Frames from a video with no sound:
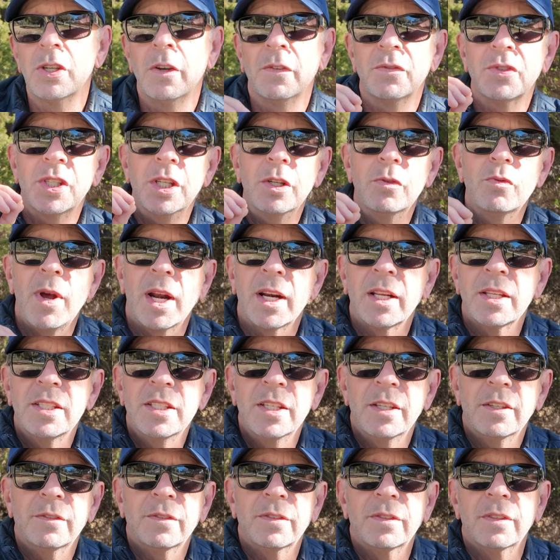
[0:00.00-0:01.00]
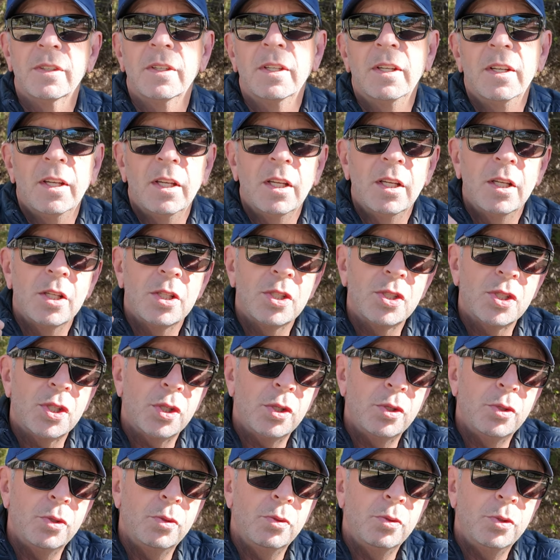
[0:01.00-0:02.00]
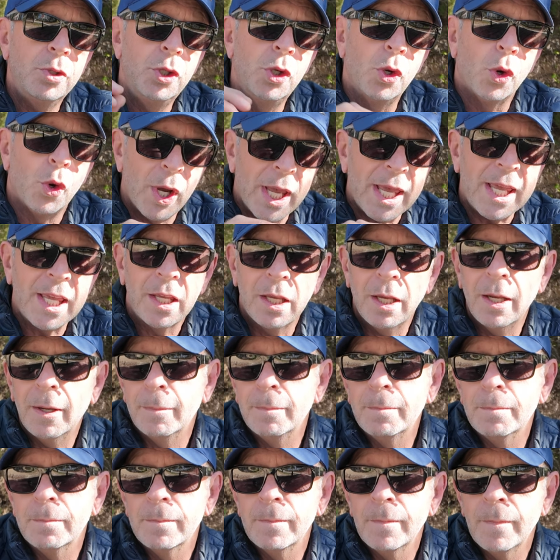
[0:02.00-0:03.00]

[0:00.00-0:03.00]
obviously relative to your income.